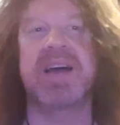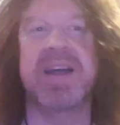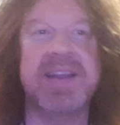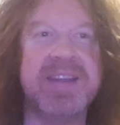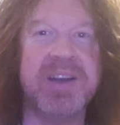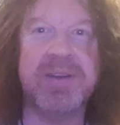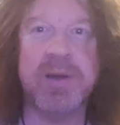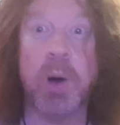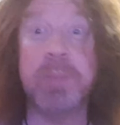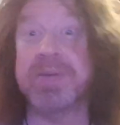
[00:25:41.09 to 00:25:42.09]
and you
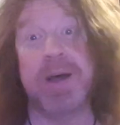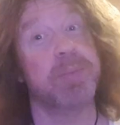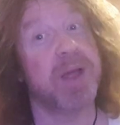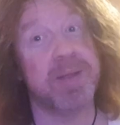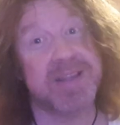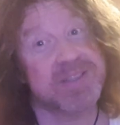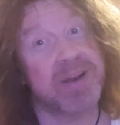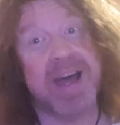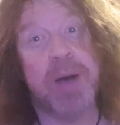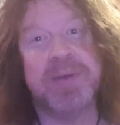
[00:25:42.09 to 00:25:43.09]
know, I, am it's
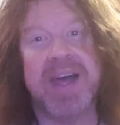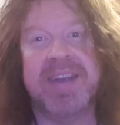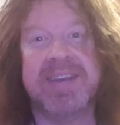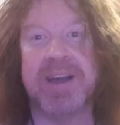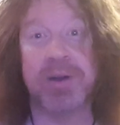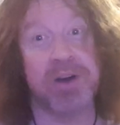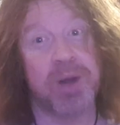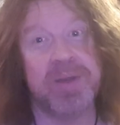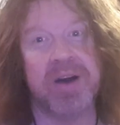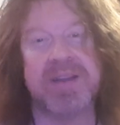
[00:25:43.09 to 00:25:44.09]
not a happy ending. I've
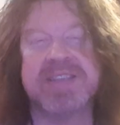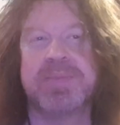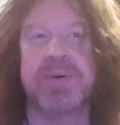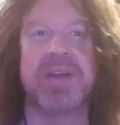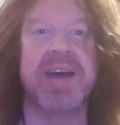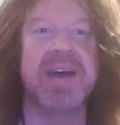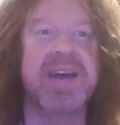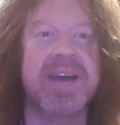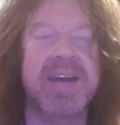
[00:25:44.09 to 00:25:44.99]
got to be honest, but uh,